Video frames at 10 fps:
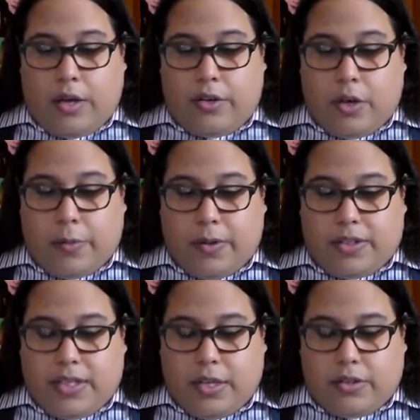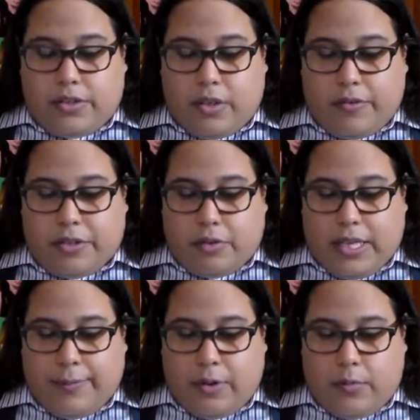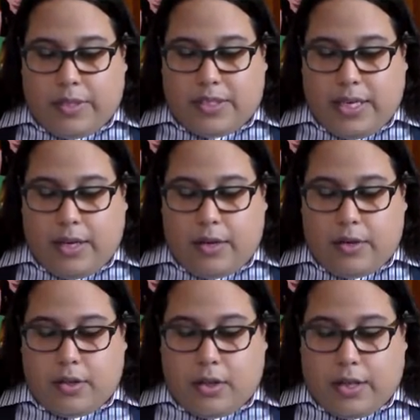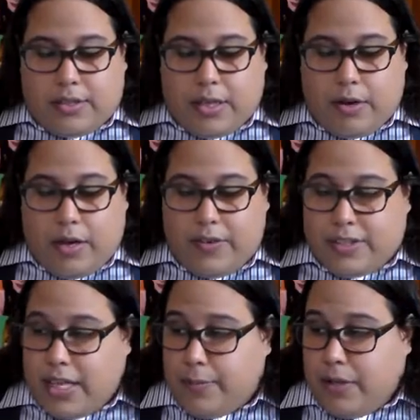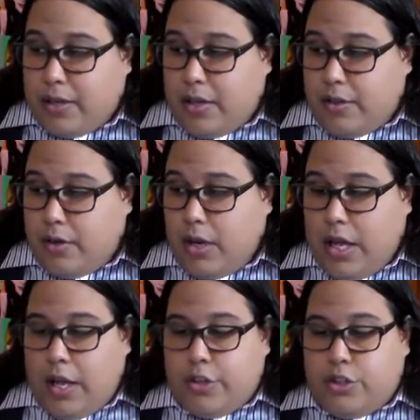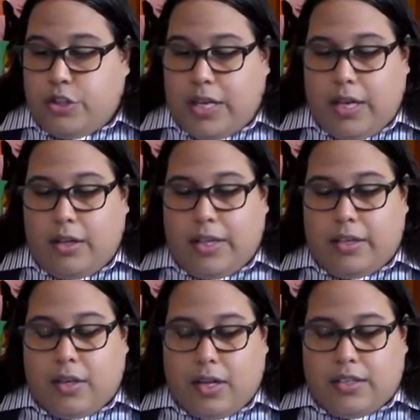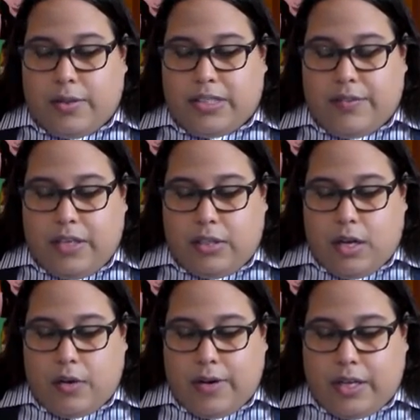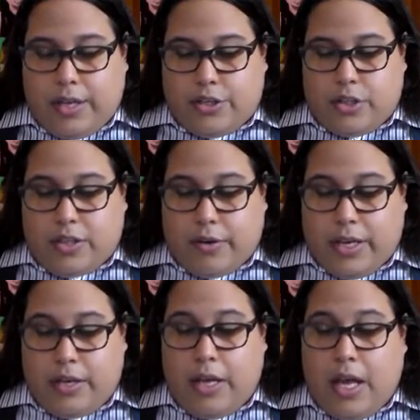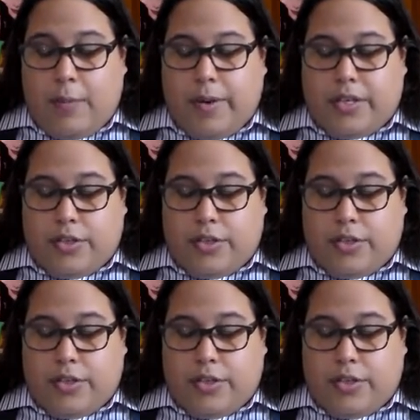No person held to service or labor in one state under the laws thereof, escaping another, shall, in consequence of any law or regulation therein, be